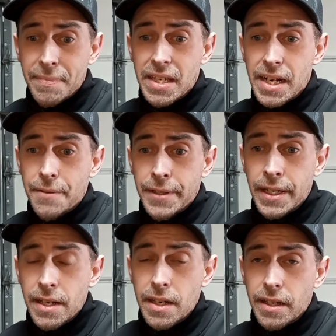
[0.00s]
you know,
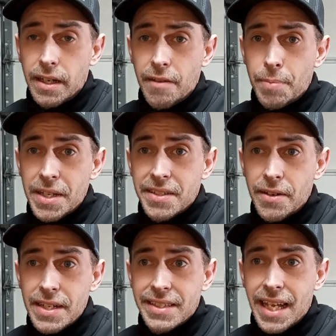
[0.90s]
I'm gonna have a pretty
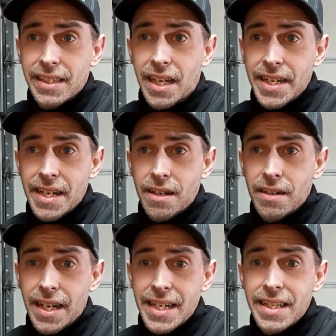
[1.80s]
serious deadline
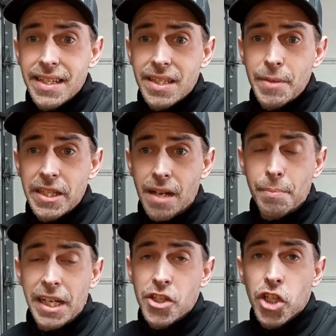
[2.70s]
here. I need this to be done
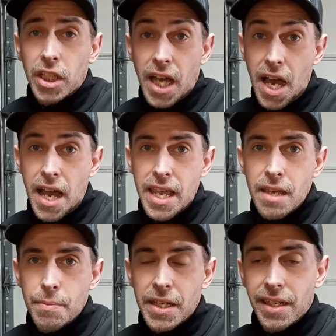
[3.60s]
by
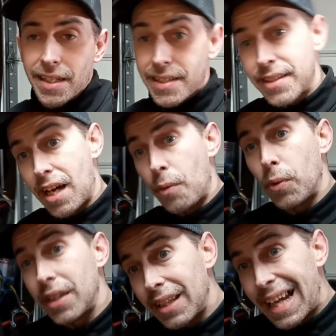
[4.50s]
July because I
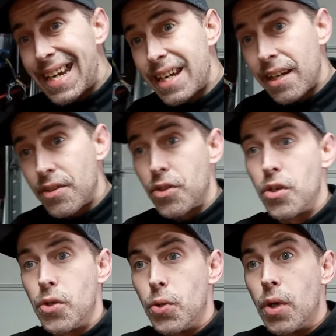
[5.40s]
would like
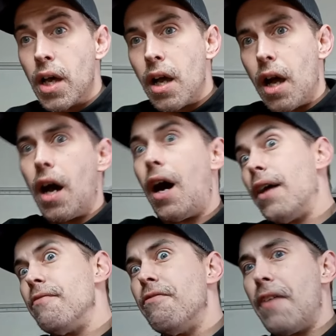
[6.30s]
to
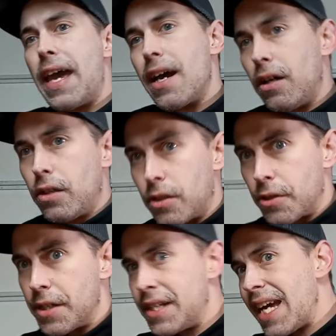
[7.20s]
unveil
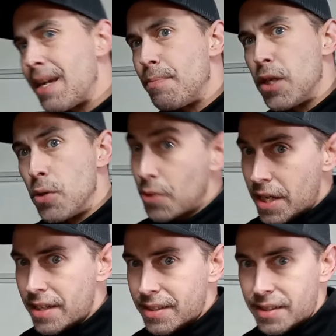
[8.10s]
or debut
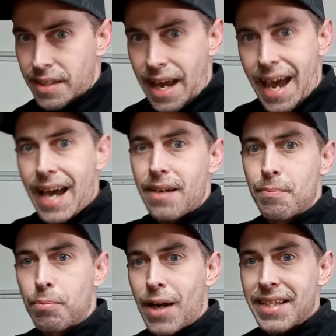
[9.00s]
this at
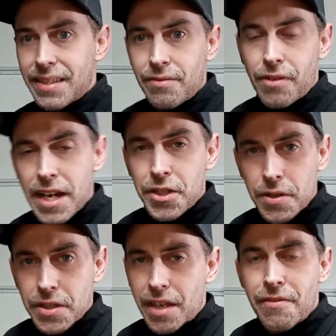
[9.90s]
Preston
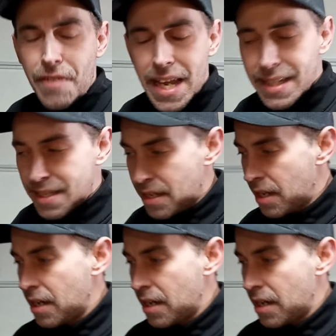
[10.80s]
Frazier's event.